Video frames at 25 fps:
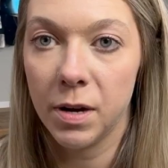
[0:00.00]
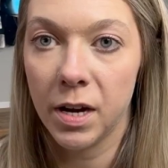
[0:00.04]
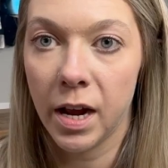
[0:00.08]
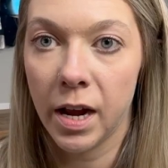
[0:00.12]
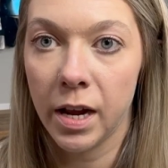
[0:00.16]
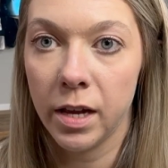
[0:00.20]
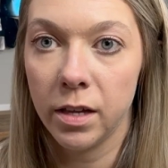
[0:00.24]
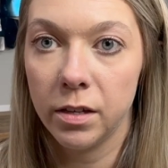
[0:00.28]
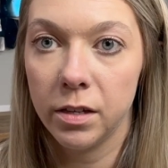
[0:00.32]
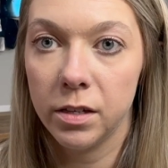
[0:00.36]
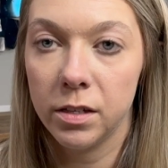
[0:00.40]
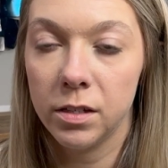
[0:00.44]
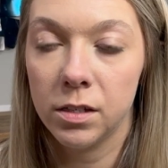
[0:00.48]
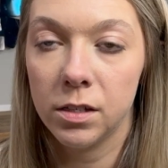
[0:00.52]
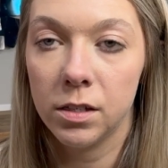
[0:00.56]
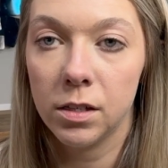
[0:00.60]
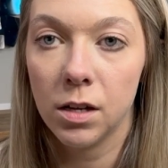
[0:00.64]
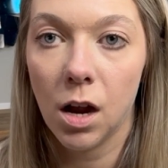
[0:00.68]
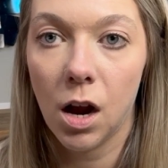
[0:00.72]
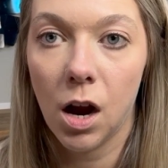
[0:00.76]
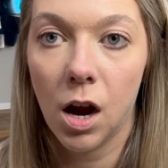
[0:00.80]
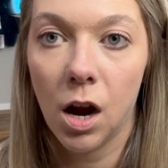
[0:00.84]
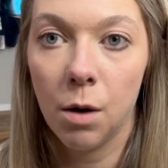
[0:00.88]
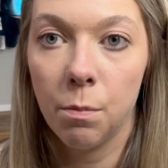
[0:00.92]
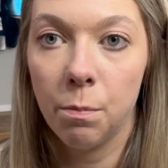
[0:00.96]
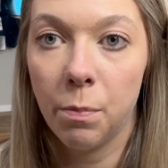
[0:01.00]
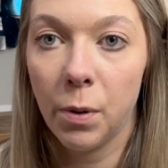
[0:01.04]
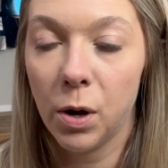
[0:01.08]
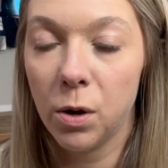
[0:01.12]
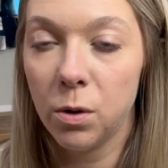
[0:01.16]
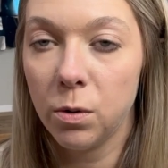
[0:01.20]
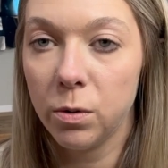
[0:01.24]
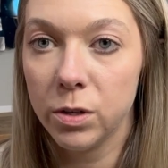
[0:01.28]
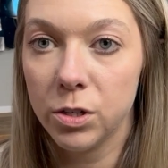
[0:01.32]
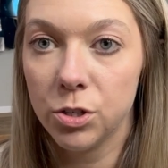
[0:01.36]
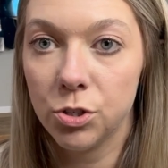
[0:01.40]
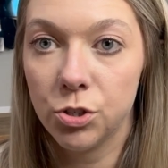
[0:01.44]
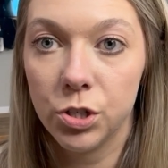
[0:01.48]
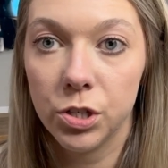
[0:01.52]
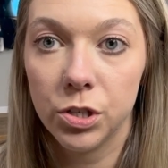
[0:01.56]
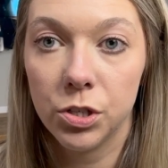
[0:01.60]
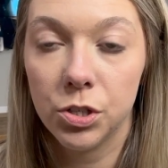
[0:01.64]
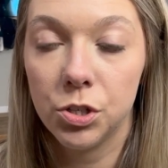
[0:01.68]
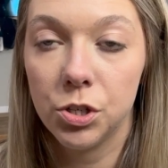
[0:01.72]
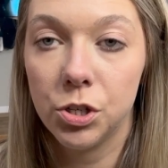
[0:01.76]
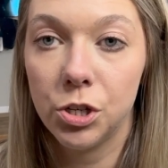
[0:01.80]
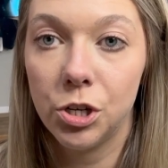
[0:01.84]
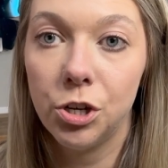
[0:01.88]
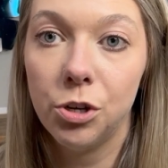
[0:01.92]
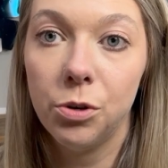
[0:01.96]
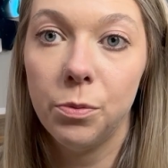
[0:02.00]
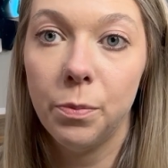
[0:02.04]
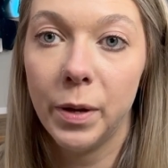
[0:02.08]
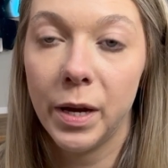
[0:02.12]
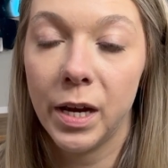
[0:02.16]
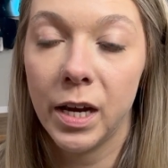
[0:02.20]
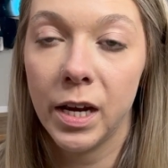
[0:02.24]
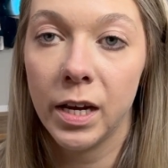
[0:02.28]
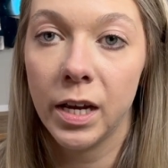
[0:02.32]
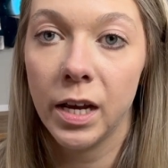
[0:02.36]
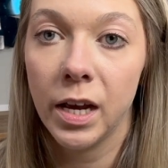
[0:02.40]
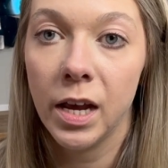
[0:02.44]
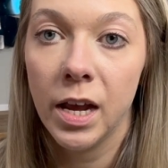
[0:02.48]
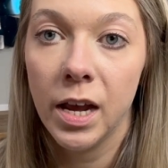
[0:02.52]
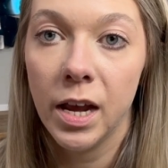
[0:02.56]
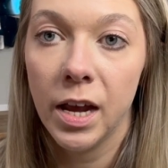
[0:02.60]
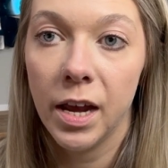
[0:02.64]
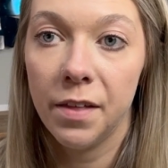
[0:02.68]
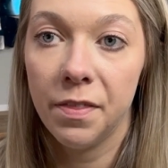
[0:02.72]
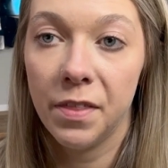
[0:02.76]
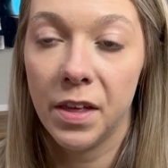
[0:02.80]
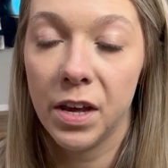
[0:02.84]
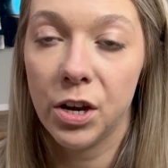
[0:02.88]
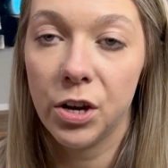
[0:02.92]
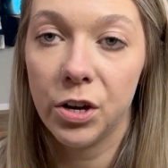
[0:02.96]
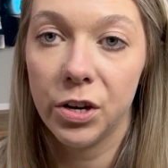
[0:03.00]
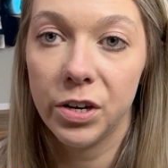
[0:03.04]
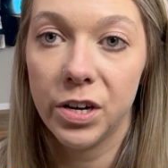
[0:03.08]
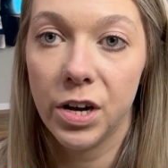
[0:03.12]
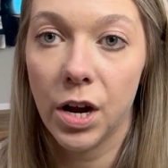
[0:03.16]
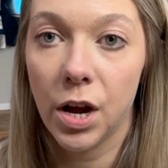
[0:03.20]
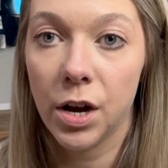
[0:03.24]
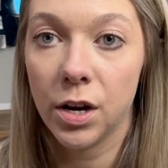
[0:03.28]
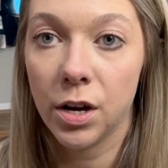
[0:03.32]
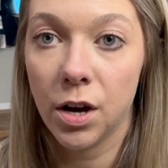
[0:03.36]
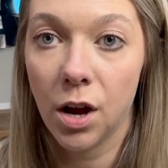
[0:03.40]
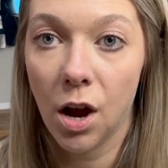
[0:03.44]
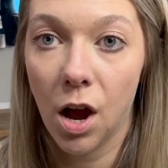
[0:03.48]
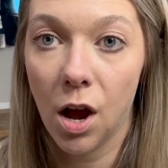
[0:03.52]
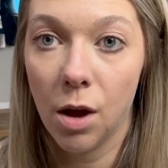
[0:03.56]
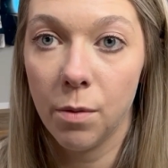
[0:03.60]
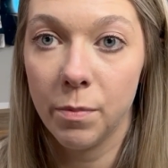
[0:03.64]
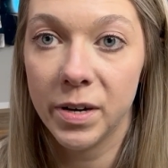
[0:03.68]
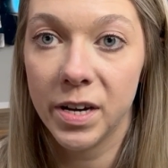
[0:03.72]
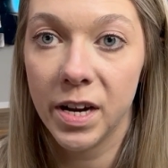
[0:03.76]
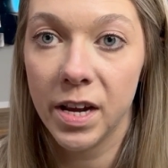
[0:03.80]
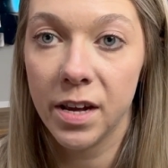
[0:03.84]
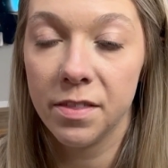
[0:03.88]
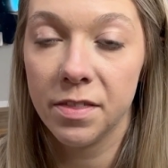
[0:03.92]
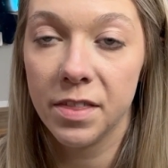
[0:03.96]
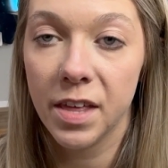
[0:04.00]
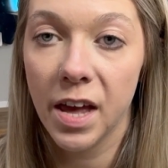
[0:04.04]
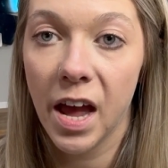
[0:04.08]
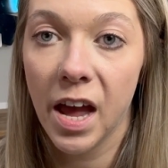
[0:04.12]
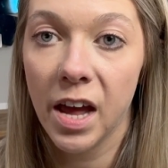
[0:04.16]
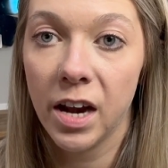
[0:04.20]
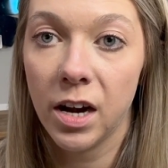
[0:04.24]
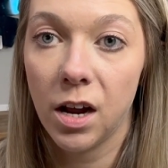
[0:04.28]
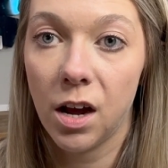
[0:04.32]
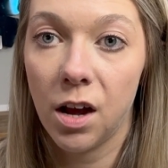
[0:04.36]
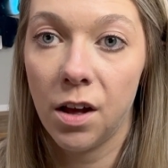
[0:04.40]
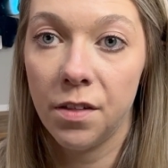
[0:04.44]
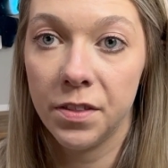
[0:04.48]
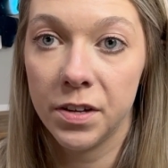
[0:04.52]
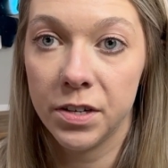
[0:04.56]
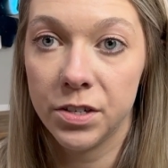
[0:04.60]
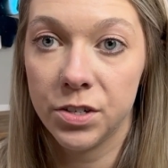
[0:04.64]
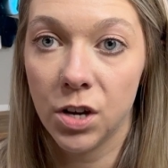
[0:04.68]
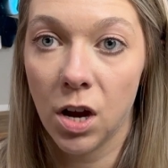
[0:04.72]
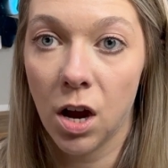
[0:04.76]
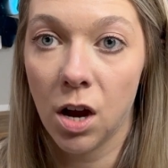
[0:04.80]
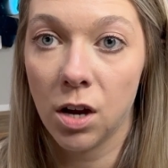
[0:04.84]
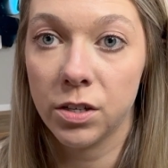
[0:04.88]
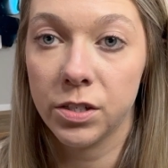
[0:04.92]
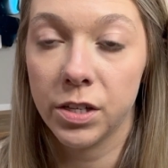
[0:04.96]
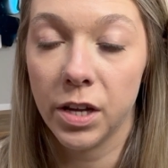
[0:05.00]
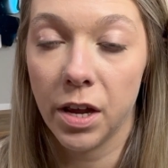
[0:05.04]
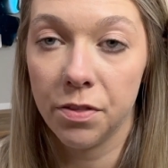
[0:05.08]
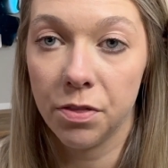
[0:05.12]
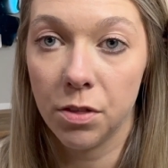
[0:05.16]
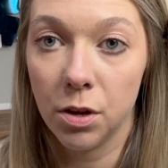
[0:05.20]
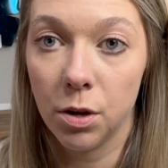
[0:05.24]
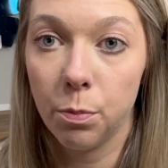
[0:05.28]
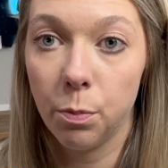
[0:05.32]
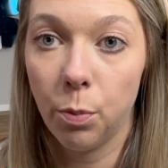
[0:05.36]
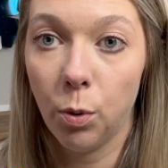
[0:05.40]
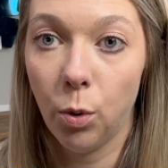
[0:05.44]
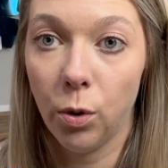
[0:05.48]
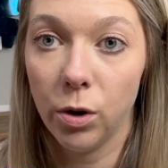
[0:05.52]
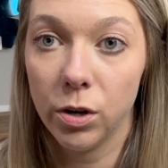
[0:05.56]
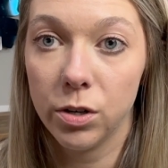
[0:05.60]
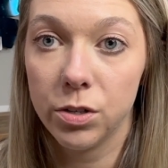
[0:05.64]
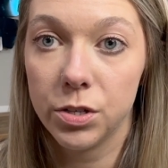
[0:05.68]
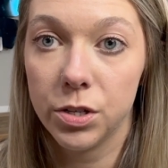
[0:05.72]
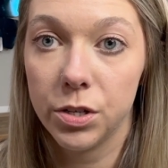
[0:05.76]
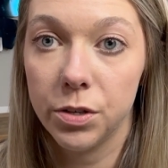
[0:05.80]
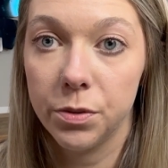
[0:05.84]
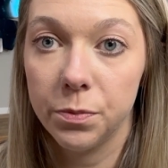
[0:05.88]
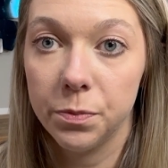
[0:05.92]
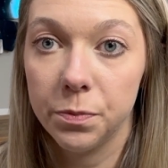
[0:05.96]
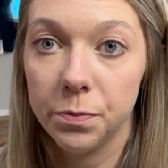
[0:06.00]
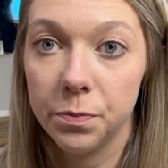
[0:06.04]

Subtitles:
Islands. Our boat was just too big and they could not accommodate that on the docks at their port.